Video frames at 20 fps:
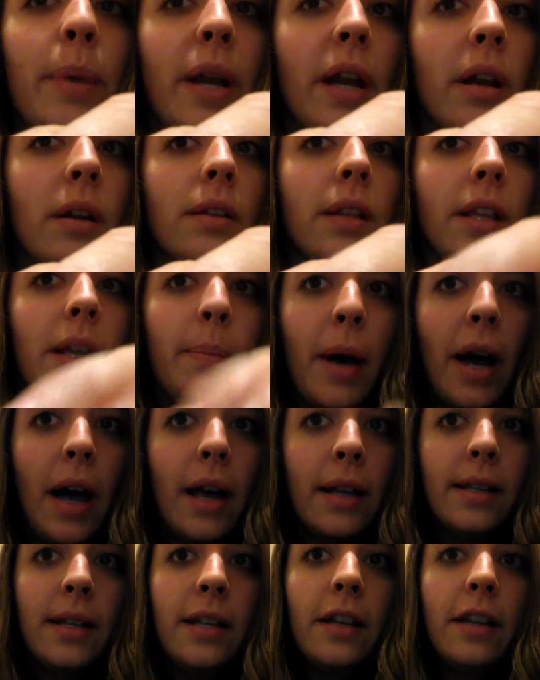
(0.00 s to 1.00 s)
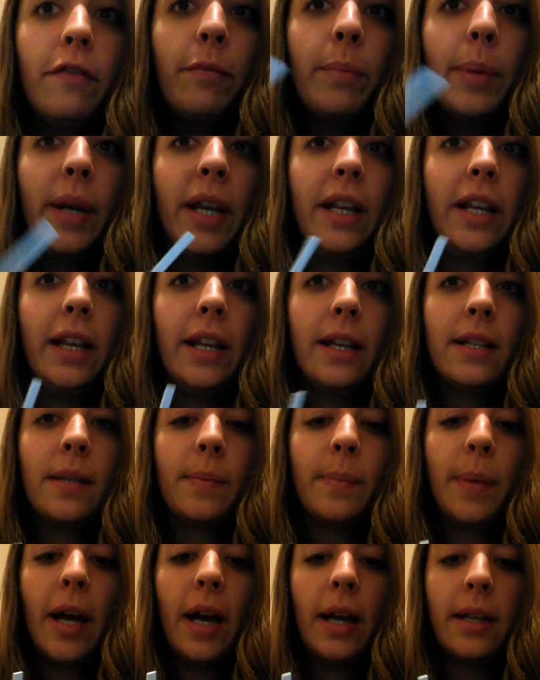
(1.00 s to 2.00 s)
barely positive, but it is
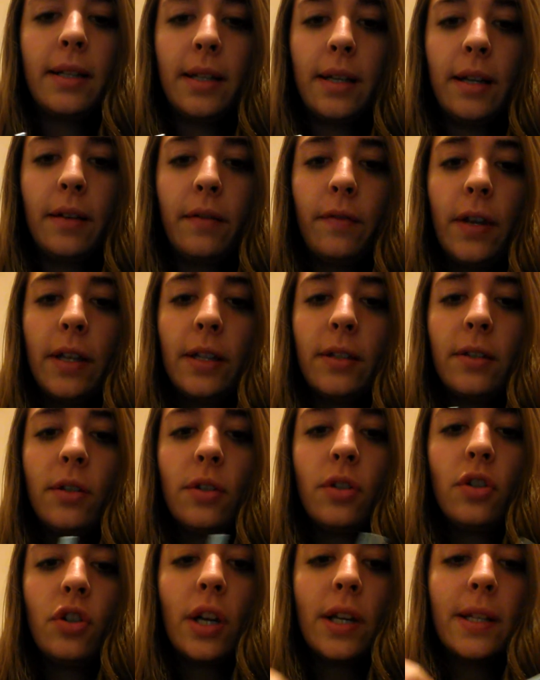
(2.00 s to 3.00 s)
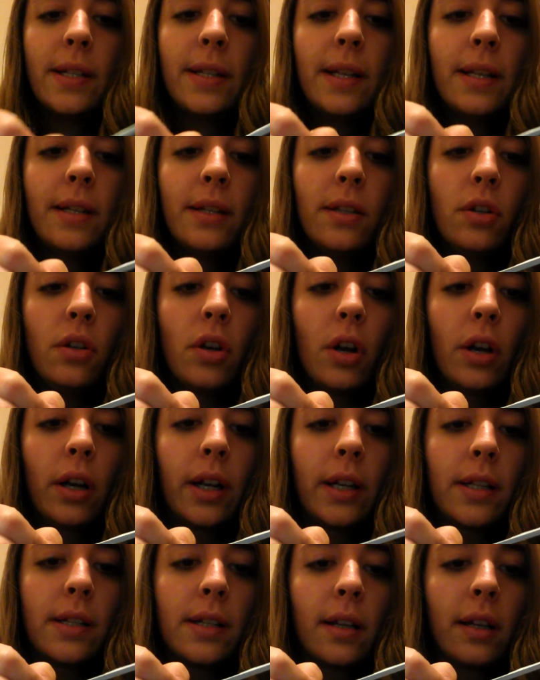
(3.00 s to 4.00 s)
positive. It's just as dark
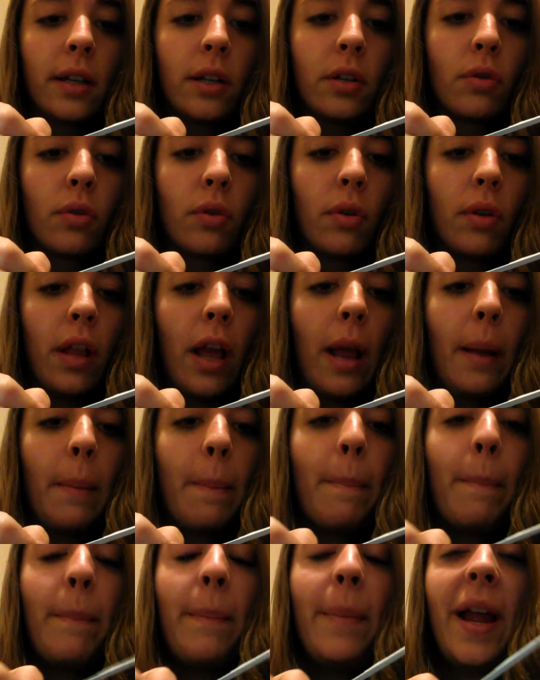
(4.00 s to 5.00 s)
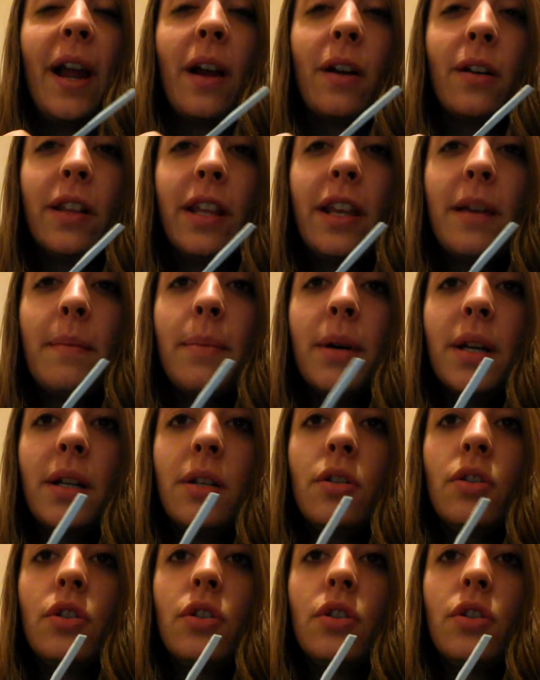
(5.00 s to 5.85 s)
as the control line. Barely, but